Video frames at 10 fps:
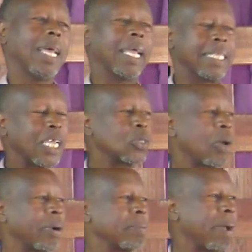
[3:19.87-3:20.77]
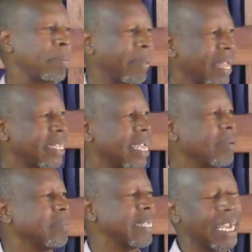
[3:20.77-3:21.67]
And that's why when my
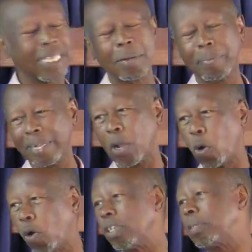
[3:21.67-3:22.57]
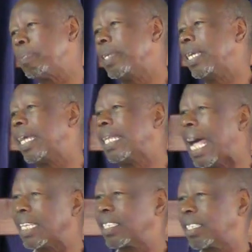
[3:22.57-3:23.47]
brother, the other brother, calls me and
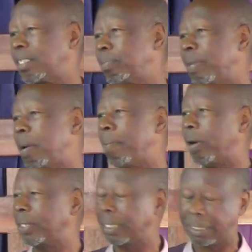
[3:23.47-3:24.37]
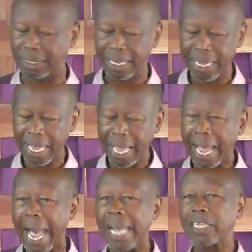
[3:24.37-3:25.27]
asks me about it,
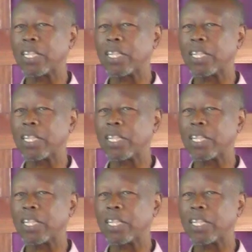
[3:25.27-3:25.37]
I